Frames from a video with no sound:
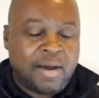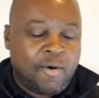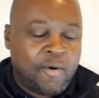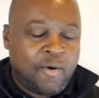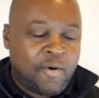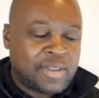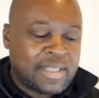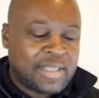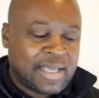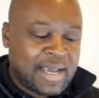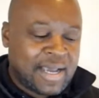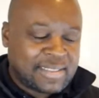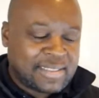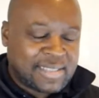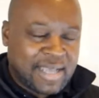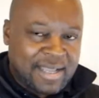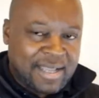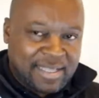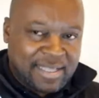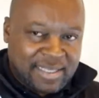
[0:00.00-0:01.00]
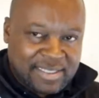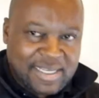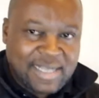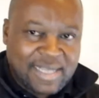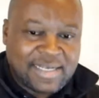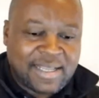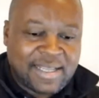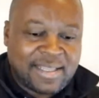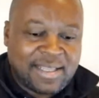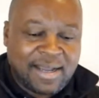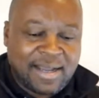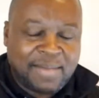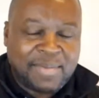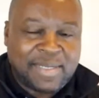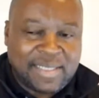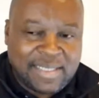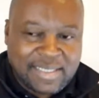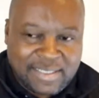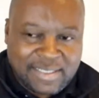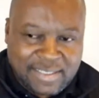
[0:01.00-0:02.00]
all the guys are at the center, they come
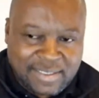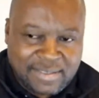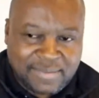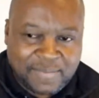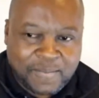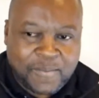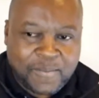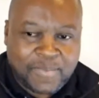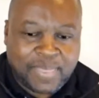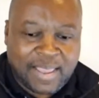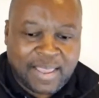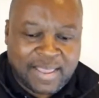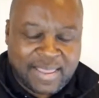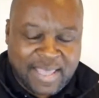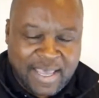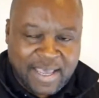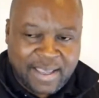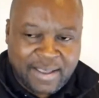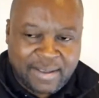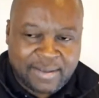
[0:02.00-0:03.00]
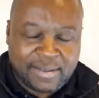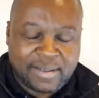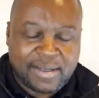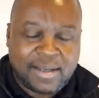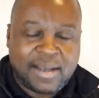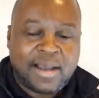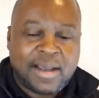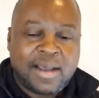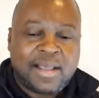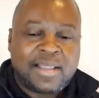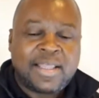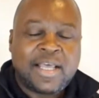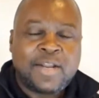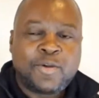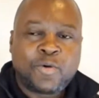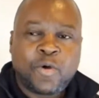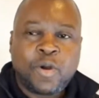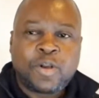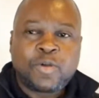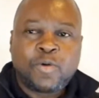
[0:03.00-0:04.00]
and eat there. Then
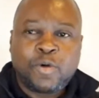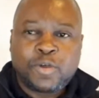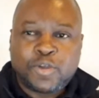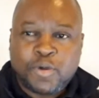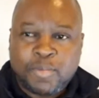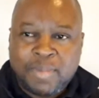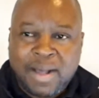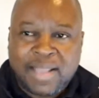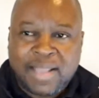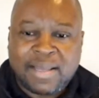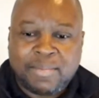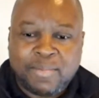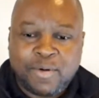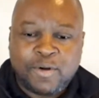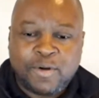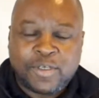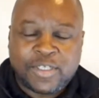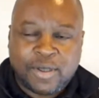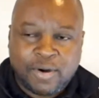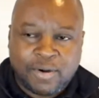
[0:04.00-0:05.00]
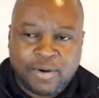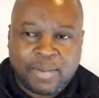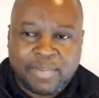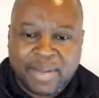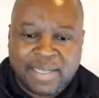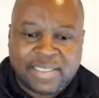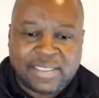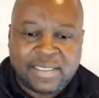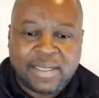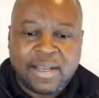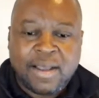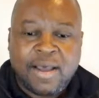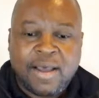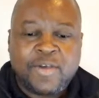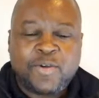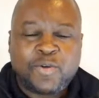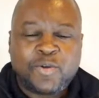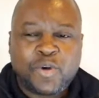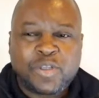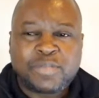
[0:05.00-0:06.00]
you can go to your mother, Monota or party.
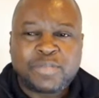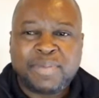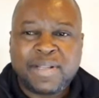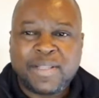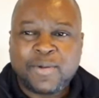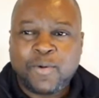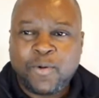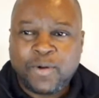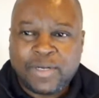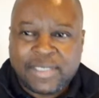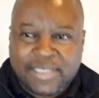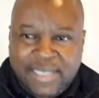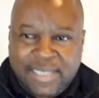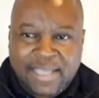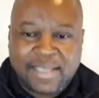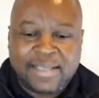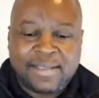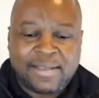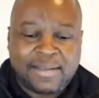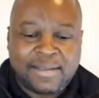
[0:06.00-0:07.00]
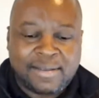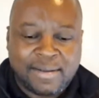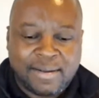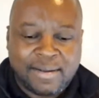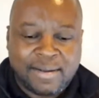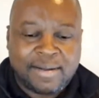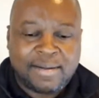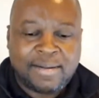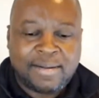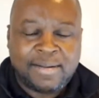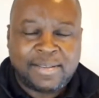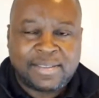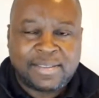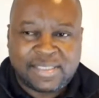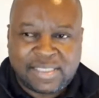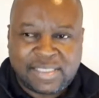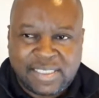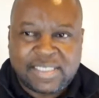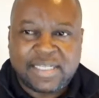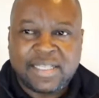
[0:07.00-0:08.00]
You don't spend the whole day
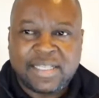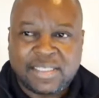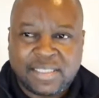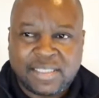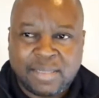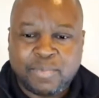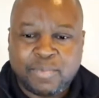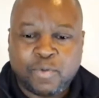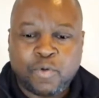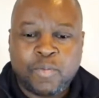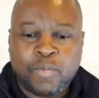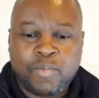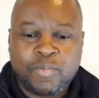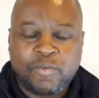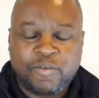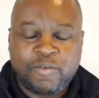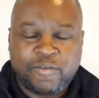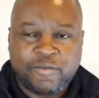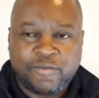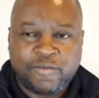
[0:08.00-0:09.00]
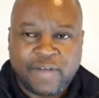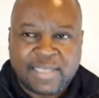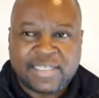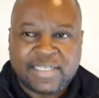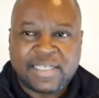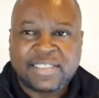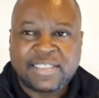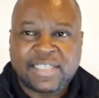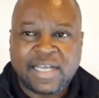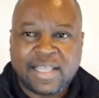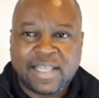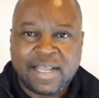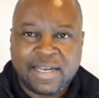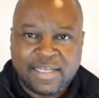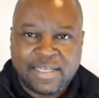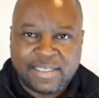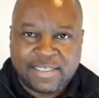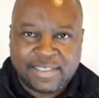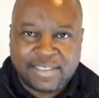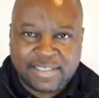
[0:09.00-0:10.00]
sitting in the same room, fighting each other and
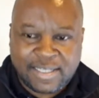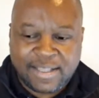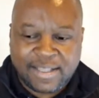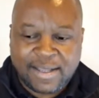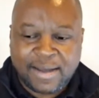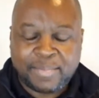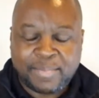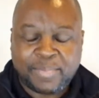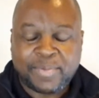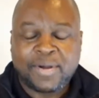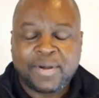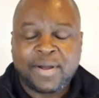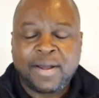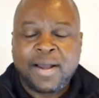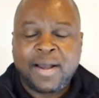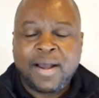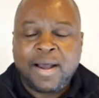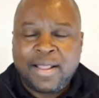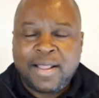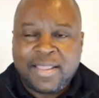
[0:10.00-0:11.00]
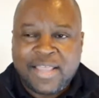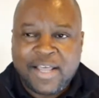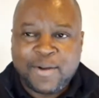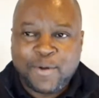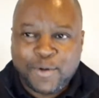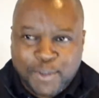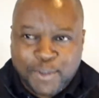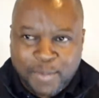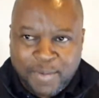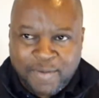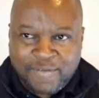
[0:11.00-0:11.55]
hitting each other up. Then on top